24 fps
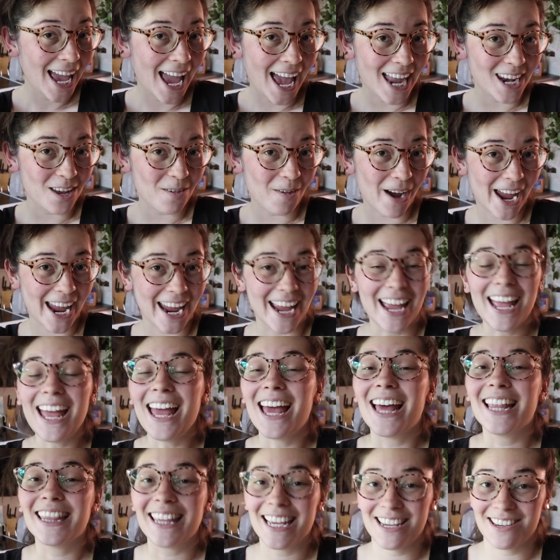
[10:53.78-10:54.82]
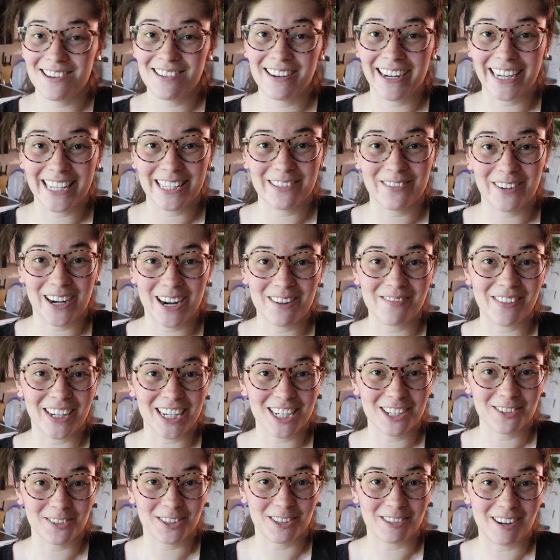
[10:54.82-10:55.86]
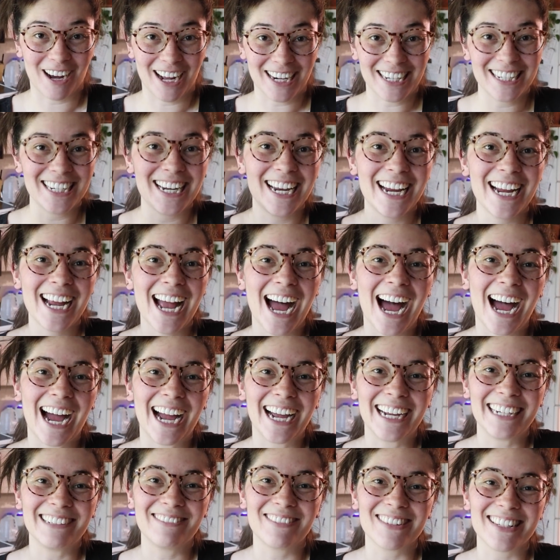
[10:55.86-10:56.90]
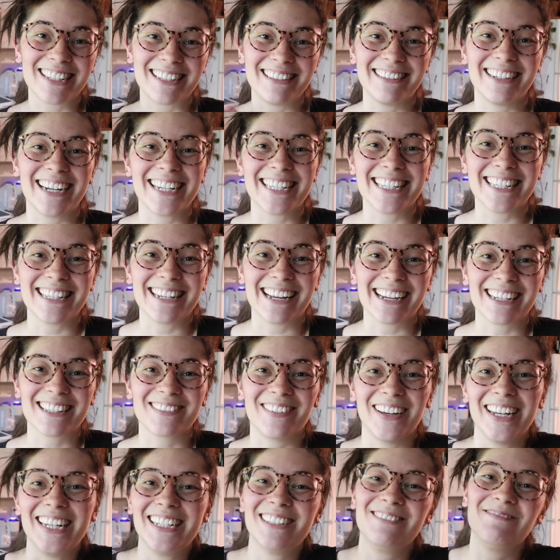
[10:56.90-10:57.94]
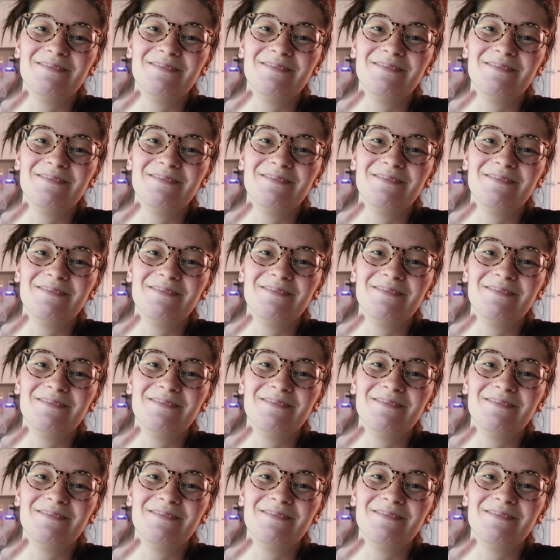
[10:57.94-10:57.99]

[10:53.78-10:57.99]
Anyway, thank you guys very much for watching. I will see you guys in the next one.